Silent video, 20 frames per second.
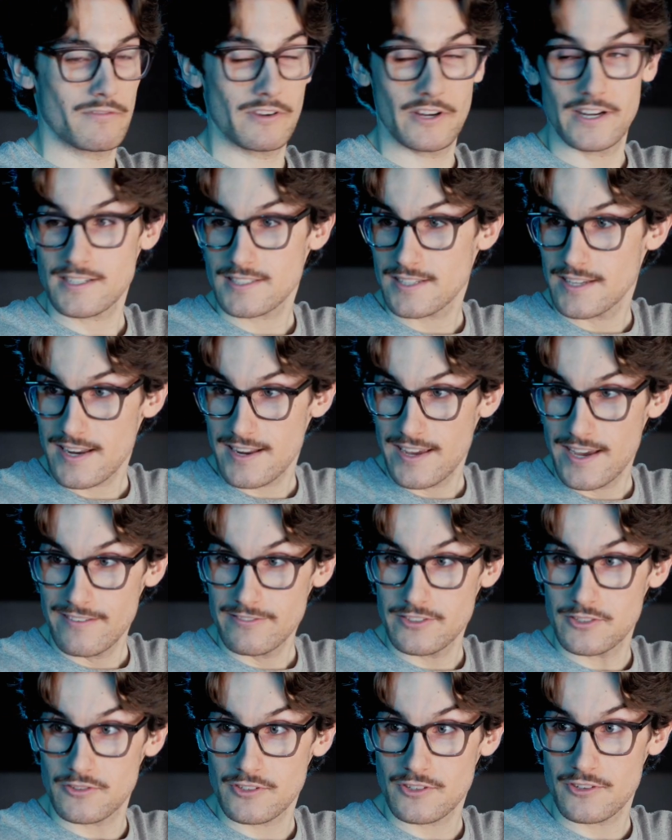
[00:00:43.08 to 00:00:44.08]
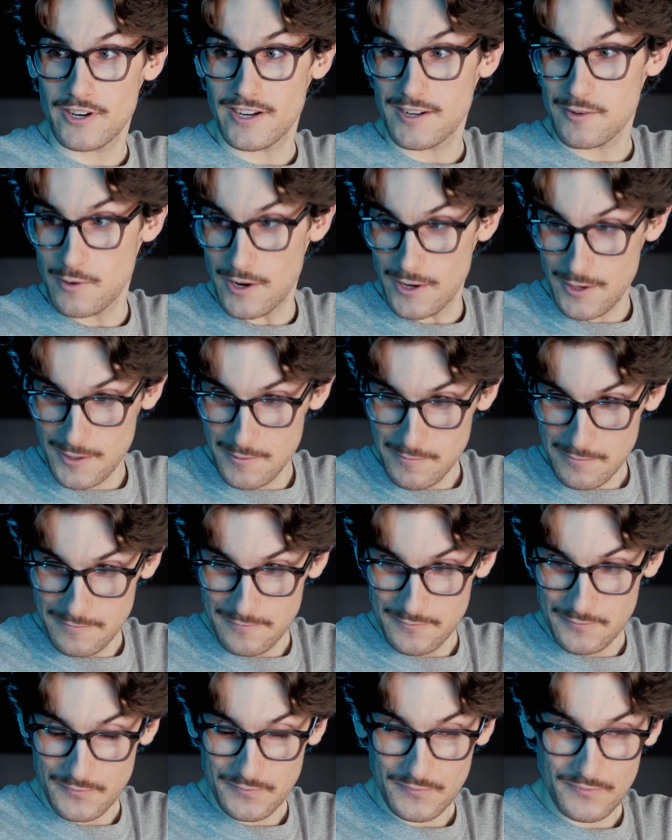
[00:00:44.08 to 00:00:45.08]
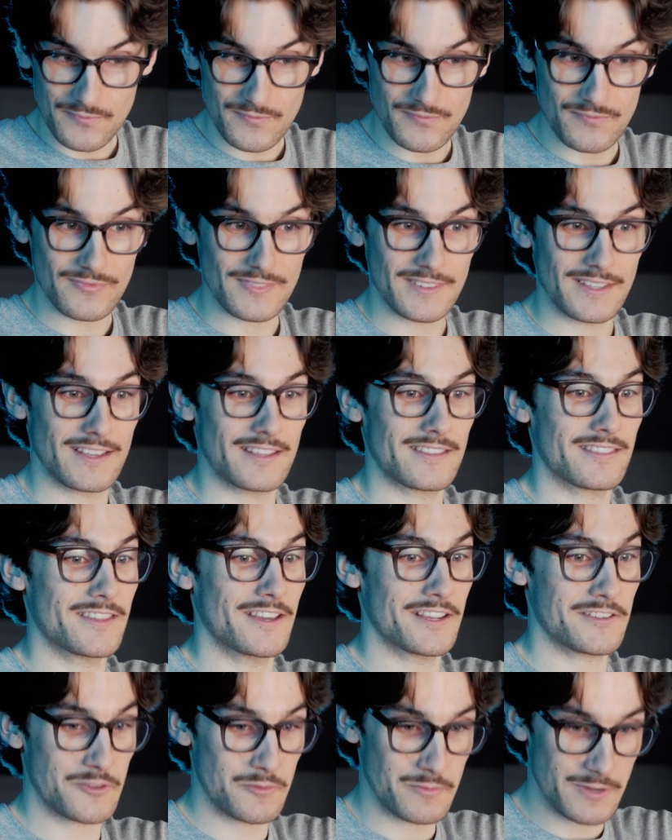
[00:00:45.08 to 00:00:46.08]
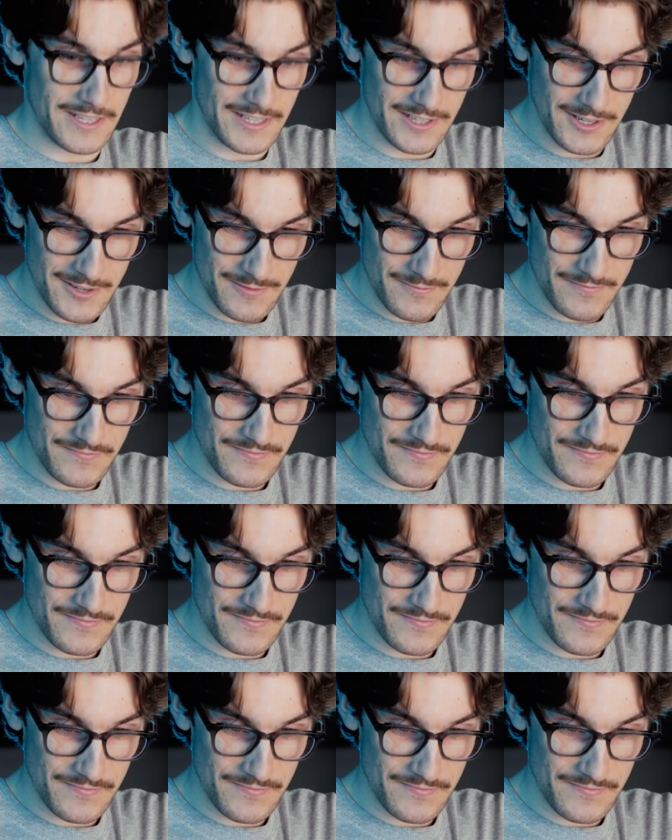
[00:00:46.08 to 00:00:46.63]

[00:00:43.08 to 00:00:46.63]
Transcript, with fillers: very excited to have you. Craig, welcome. Cheers. Thanks for being here.